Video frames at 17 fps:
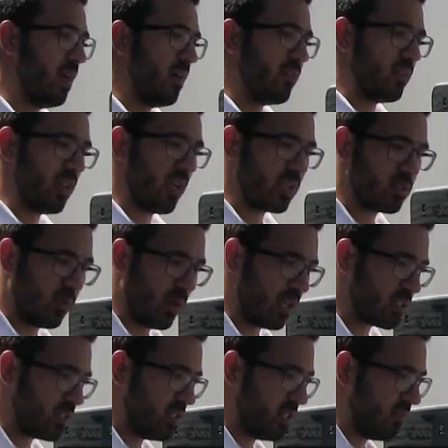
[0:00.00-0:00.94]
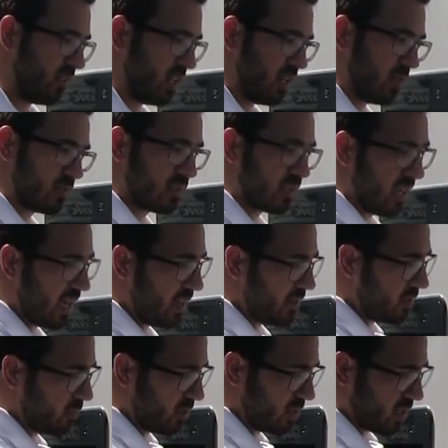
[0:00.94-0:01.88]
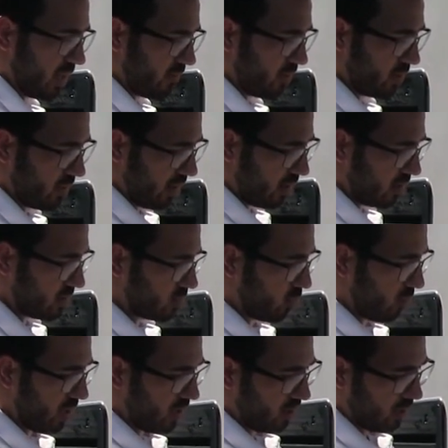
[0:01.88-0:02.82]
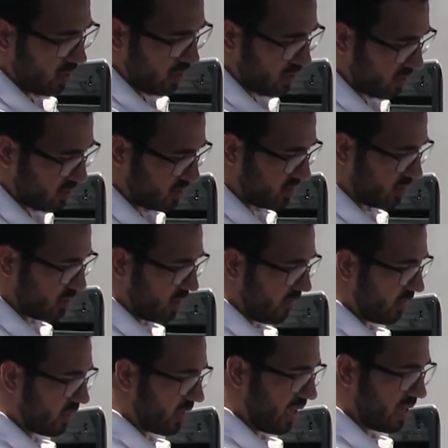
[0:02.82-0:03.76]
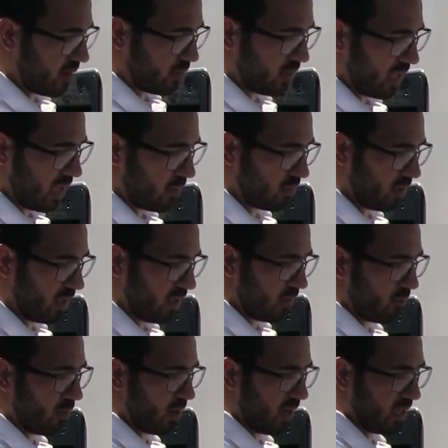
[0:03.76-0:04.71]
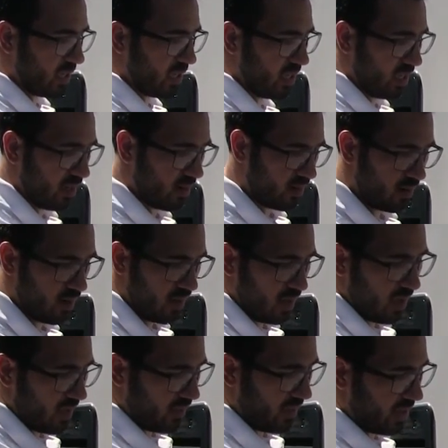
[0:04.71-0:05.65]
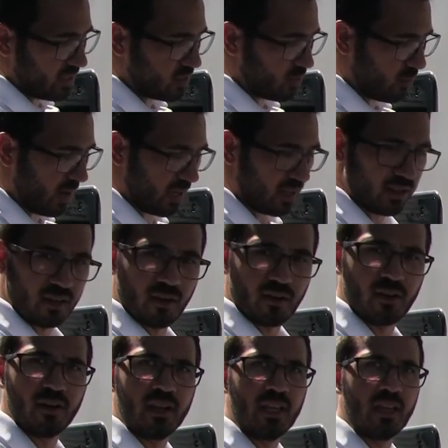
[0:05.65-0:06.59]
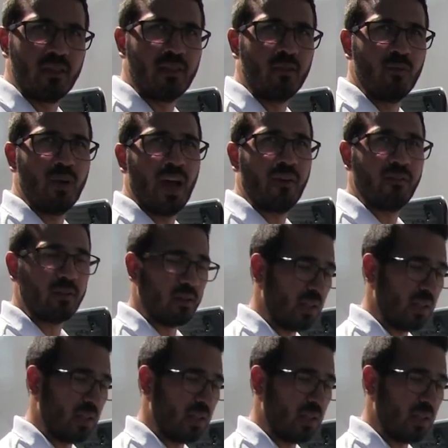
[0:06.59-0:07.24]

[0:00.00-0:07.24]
If you like to watch TV outside, you'll be covered there as well. You see you have a cable outlet right here, and then directly underneath you have